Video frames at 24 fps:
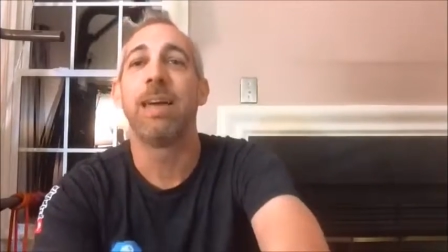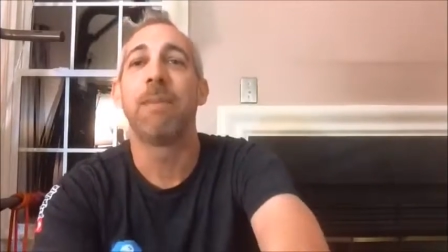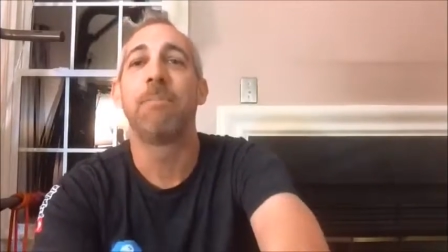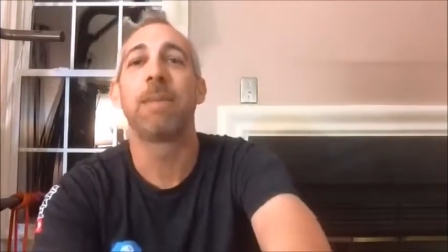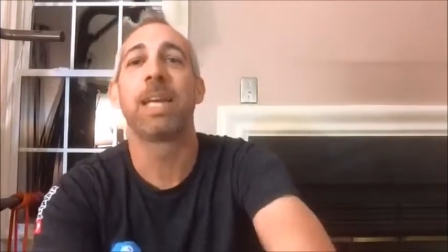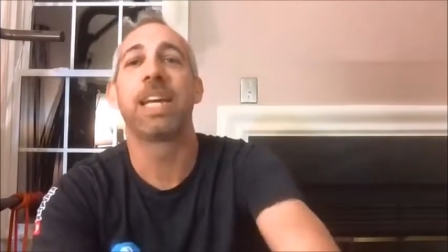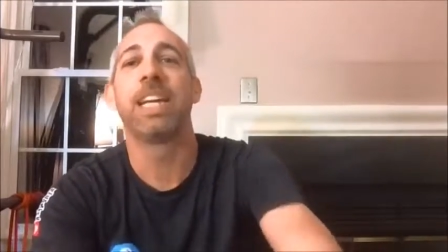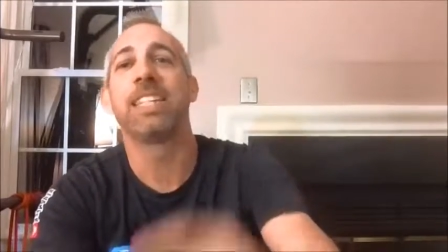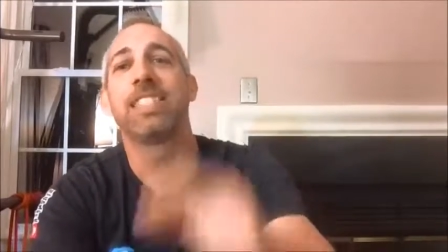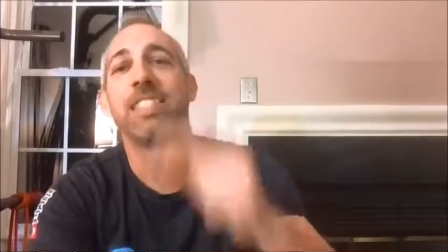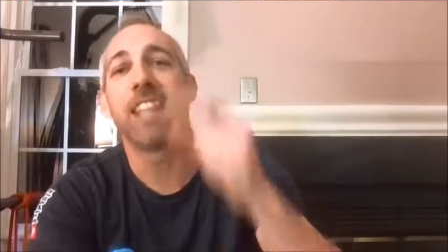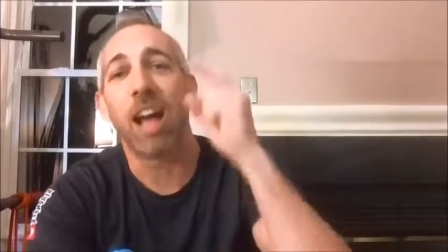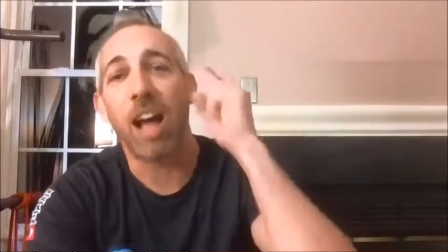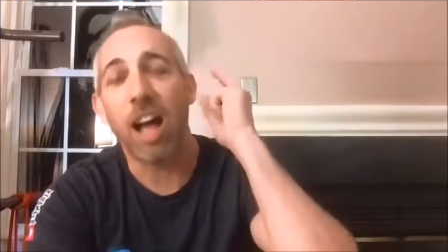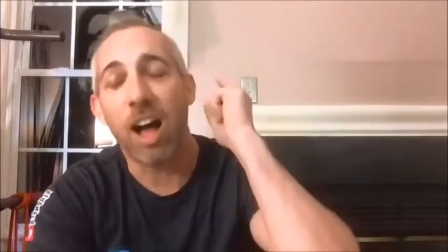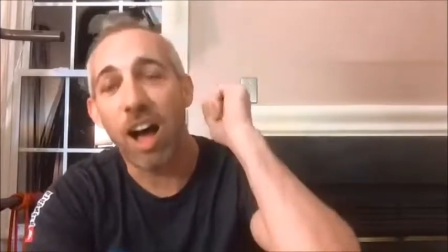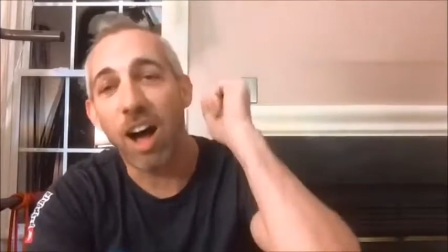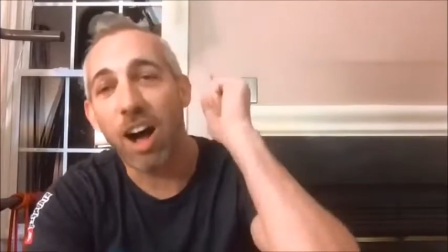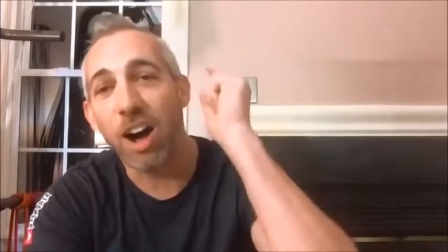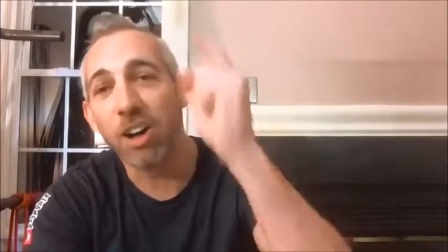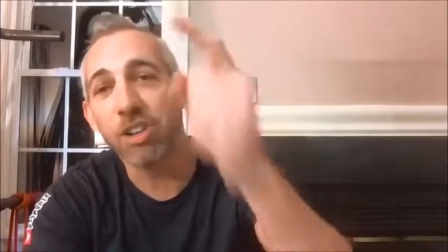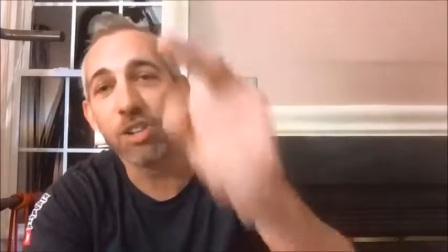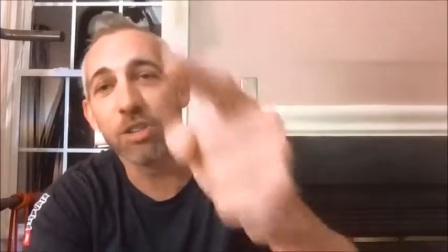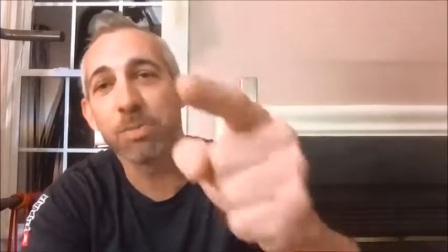Because
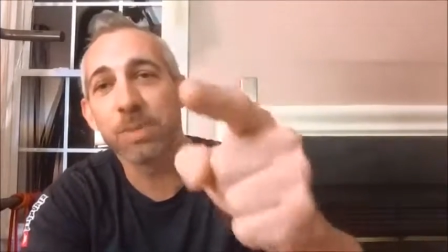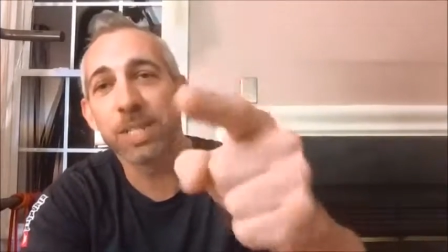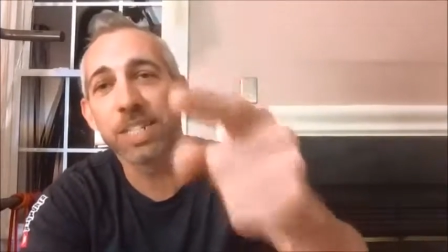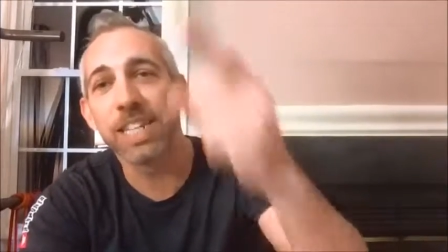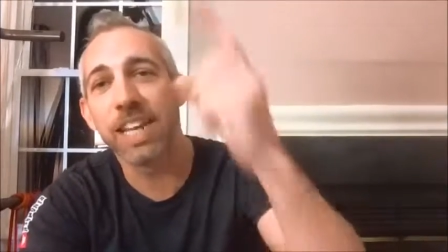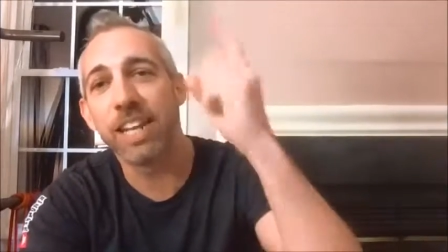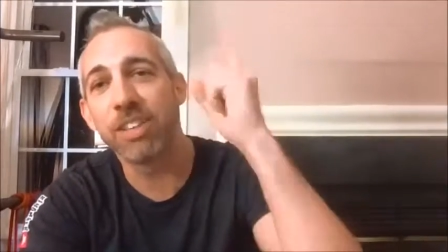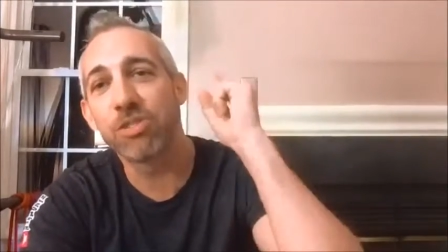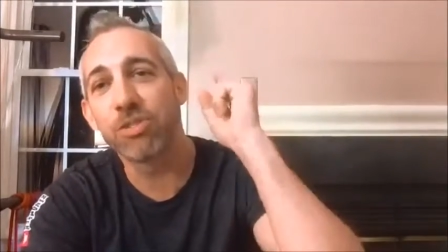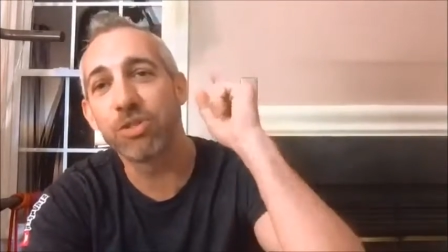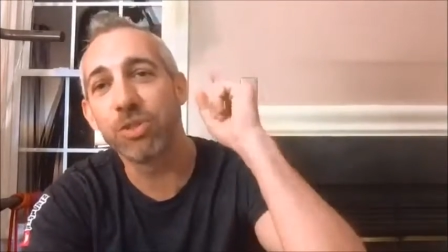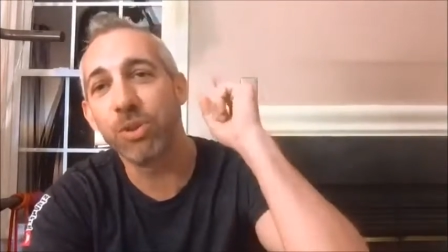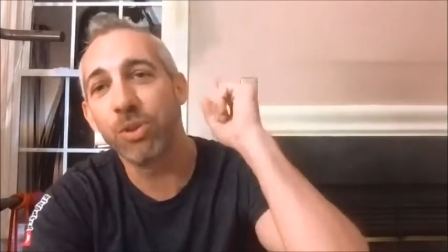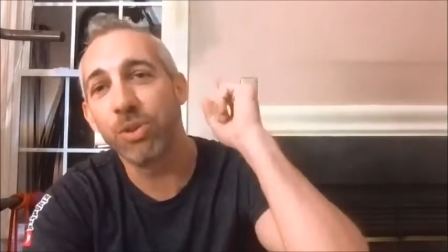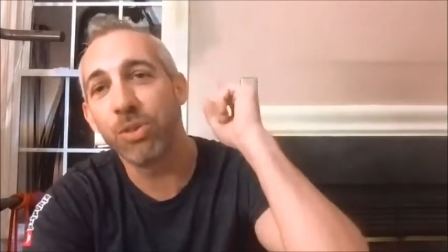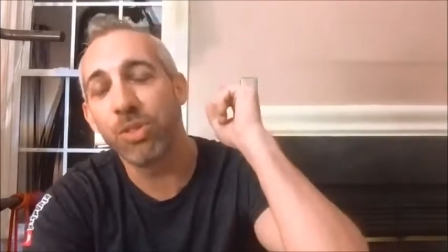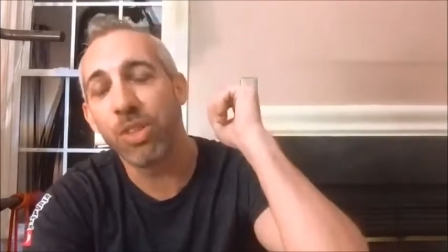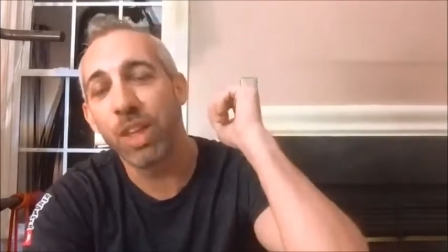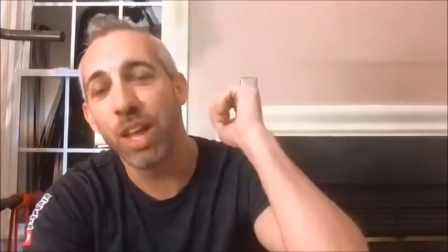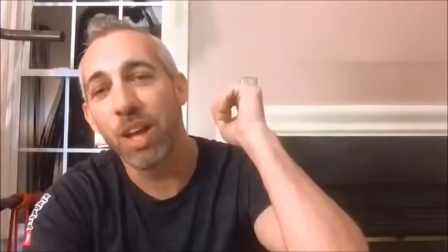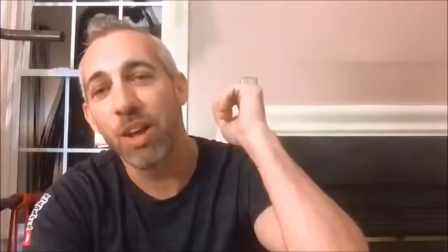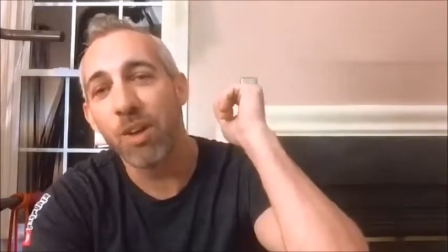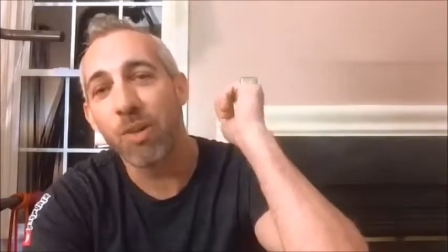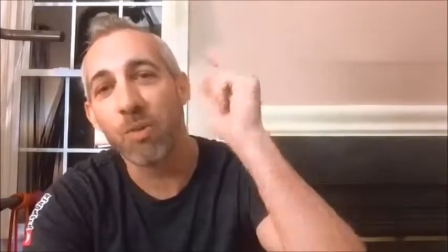one hundred percent
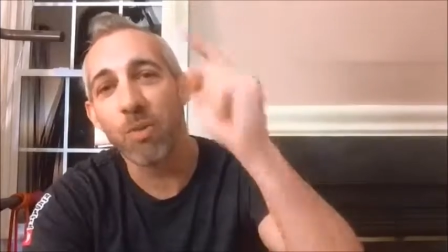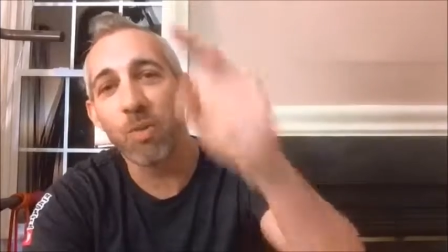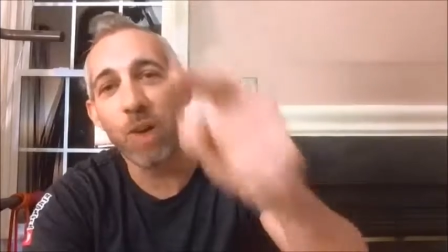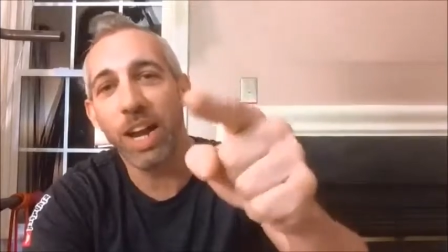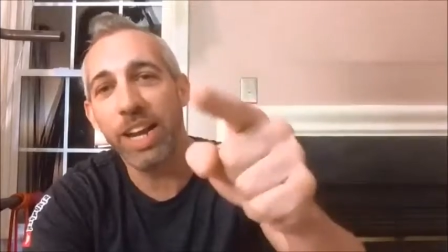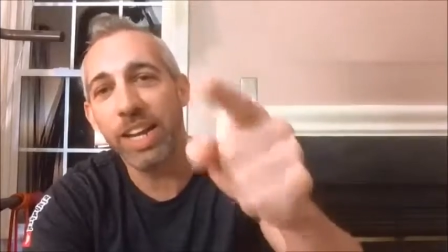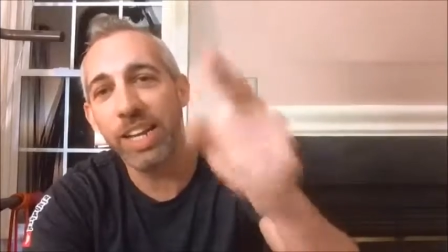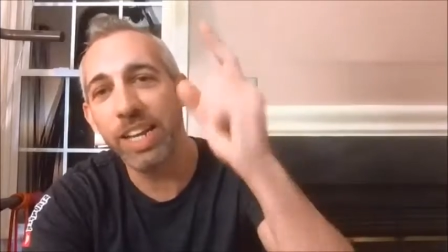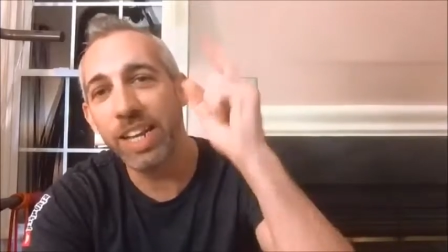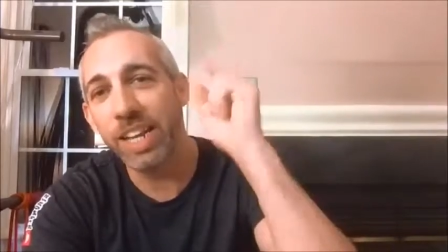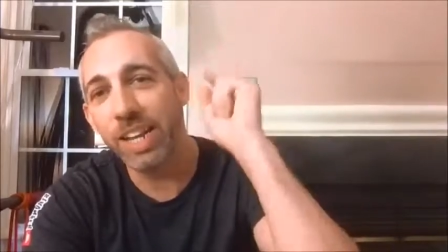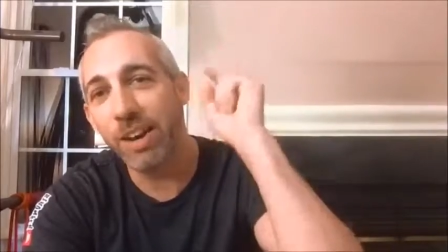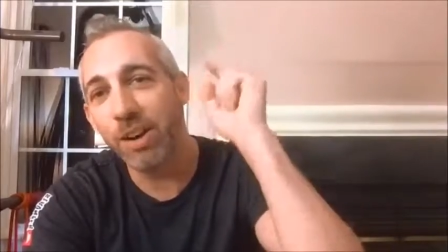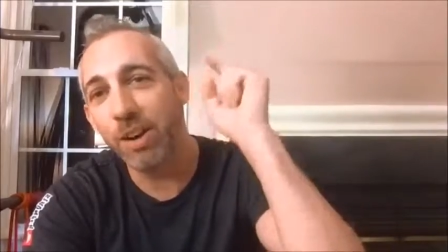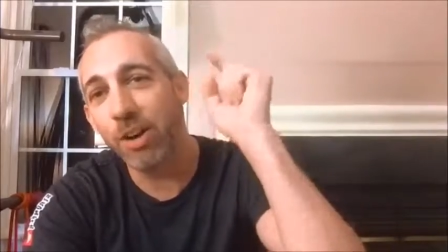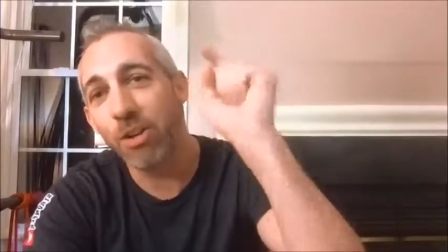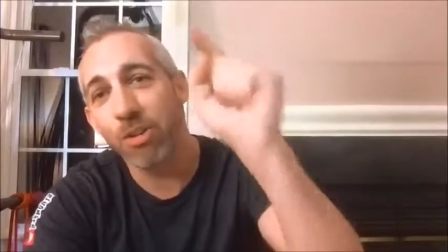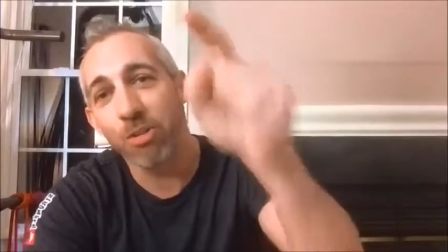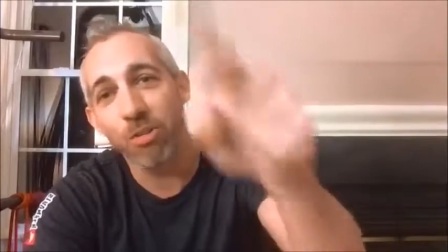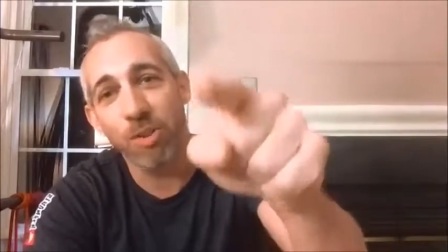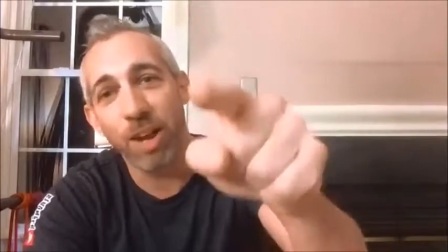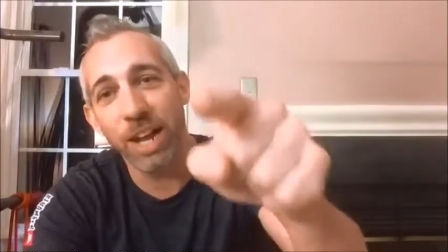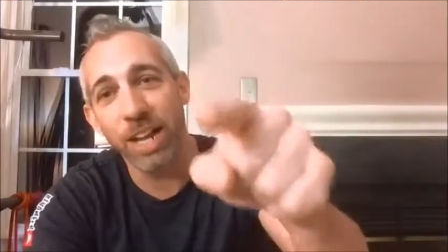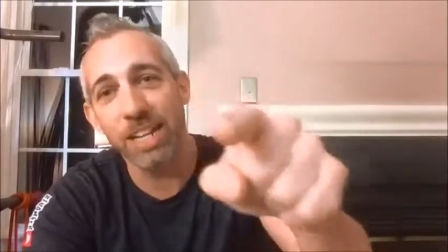truth, right
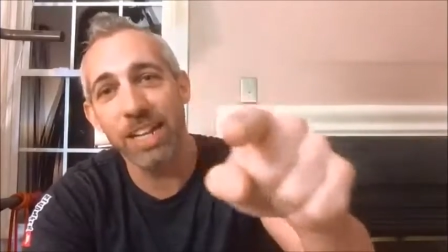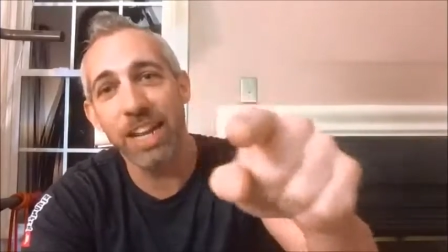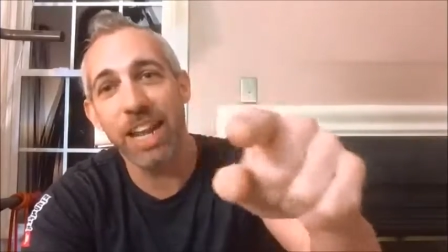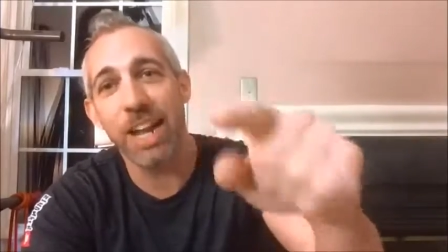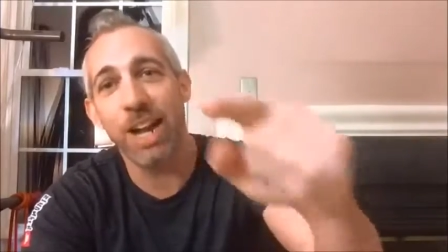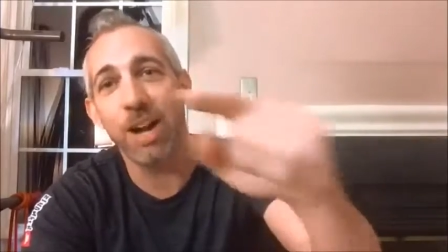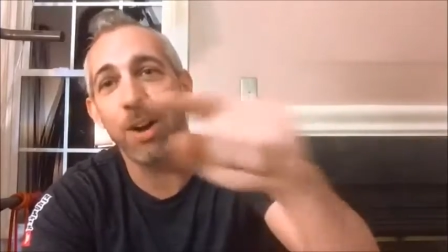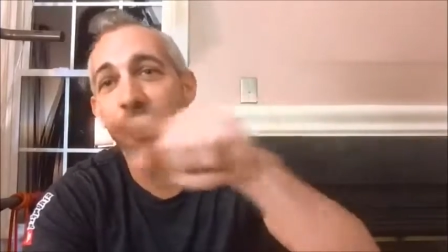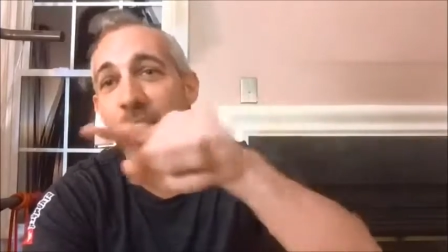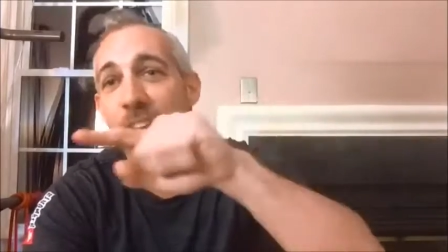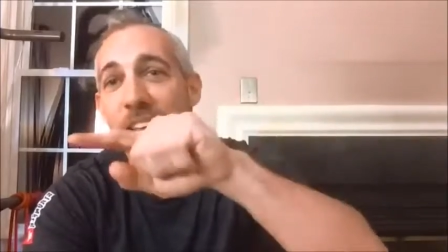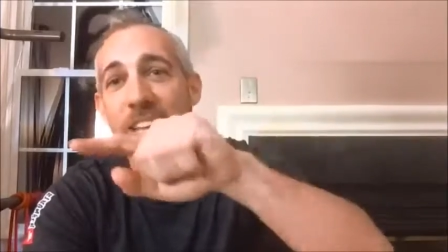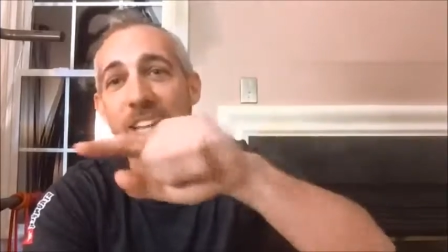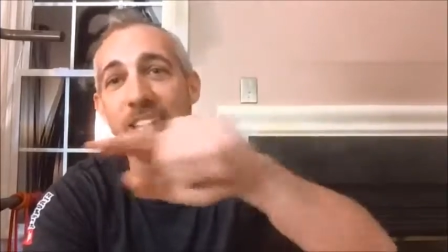here, right now,